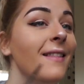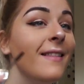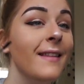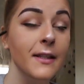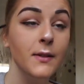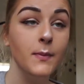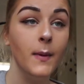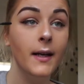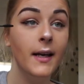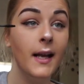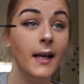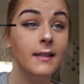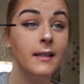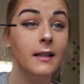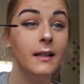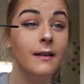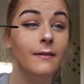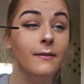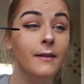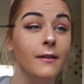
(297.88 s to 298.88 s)
This one has a
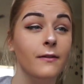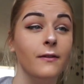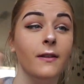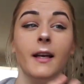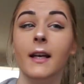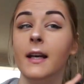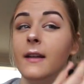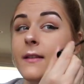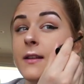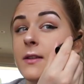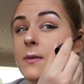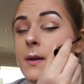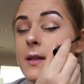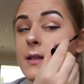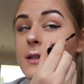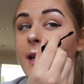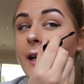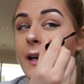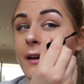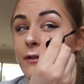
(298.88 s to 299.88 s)
lovely flick and this
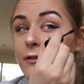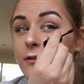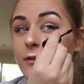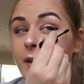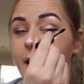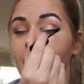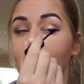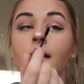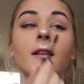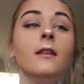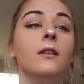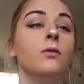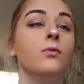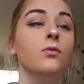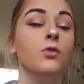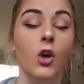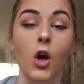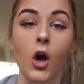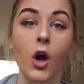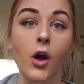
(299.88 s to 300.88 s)
one's like a flat little
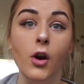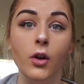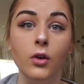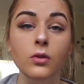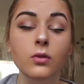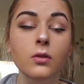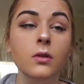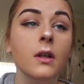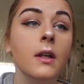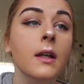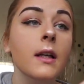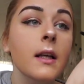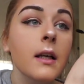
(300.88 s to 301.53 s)
turtle.